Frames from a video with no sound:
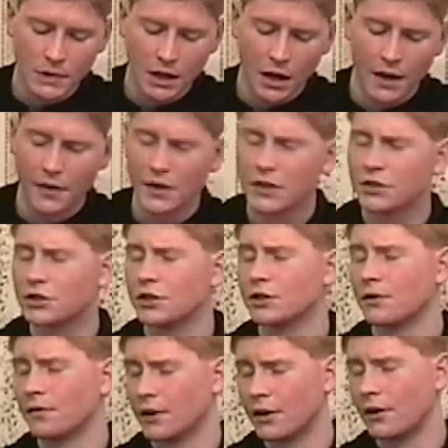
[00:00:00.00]
And this
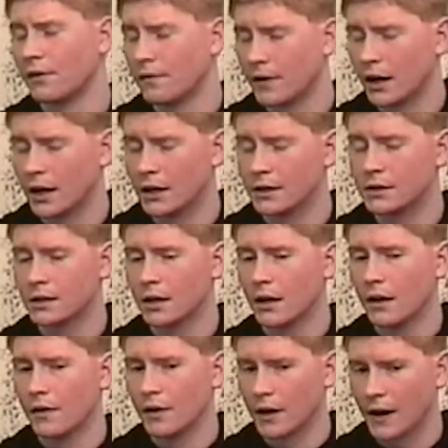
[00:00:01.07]
just verifies
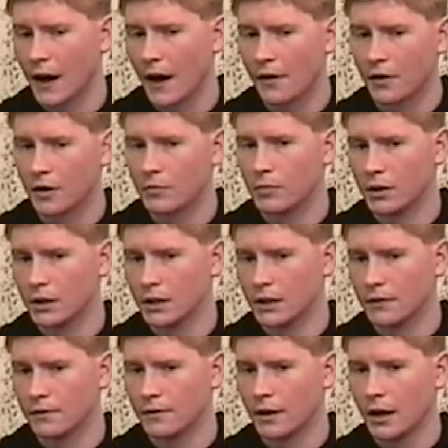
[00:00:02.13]
the Catholic
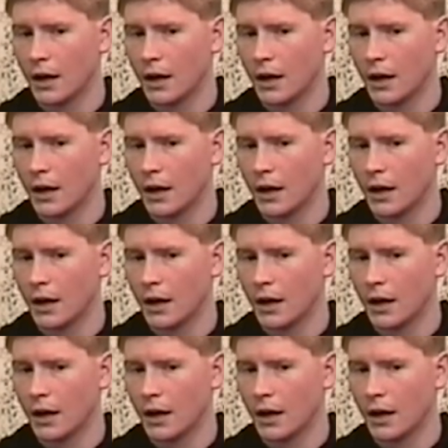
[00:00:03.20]
belief.